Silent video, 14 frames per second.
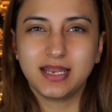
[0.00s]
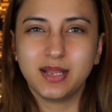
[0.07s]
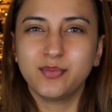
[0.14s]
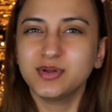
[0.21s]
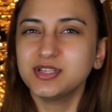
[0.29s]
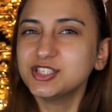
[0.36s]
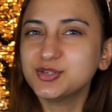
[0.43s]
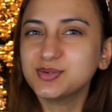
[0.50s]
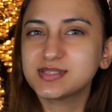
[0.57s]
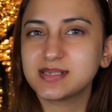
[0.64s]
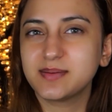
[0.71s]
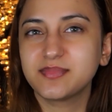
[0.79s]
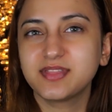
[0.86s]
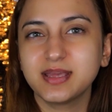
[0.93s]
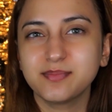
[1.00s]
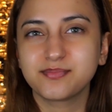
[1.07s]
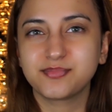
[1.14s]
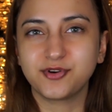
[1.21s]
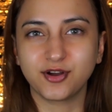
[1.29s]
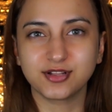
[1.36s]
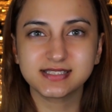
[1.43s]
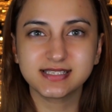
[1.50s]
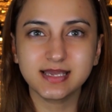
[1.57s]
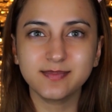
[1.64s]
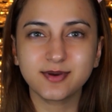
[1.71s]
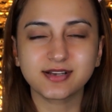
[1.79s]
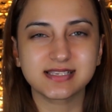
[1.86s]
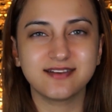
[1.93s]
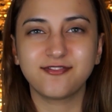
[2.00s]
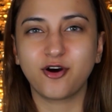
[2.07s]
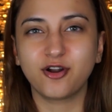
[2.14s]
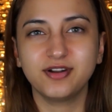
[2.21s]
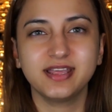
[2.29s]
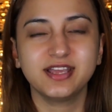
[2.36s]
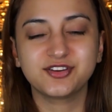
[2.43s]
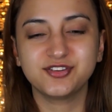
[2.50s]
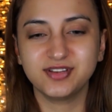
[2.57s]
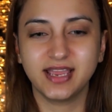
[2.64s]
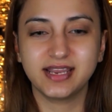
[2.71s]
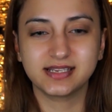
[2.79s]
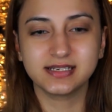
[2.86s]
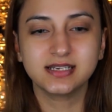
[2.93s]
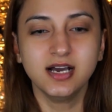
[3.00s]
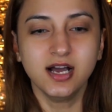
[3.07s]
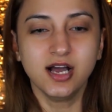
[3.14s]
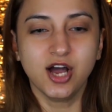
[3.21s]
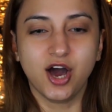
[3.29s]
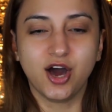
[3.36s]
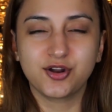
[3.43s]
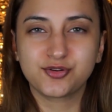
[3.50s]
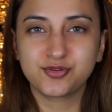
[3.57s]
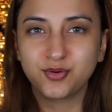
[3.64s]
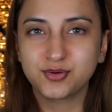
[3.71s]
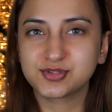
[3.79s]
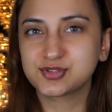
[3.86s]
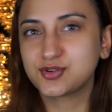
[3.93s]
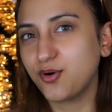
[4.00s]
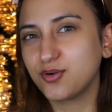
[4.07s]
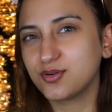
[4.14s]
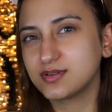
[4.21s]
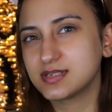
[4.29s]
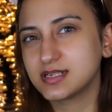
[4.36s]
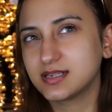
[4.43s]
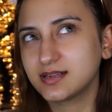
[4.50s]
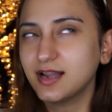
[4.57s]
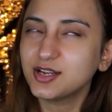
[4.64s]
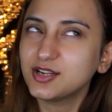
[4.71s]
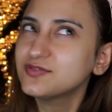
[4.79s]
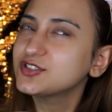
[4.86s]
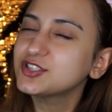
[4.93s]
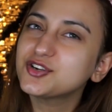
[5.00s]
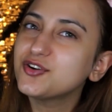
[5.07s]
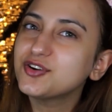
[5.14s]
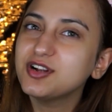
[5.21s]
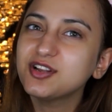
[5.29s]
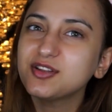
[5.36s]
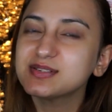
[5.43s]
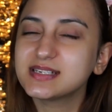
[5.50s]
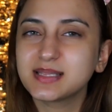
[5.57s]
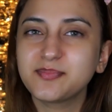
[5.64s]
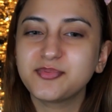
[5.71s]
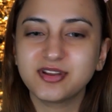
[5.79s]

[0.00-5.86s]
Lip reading: and I want to do something bronzy because I've already created a rose gold kind of tutorial using the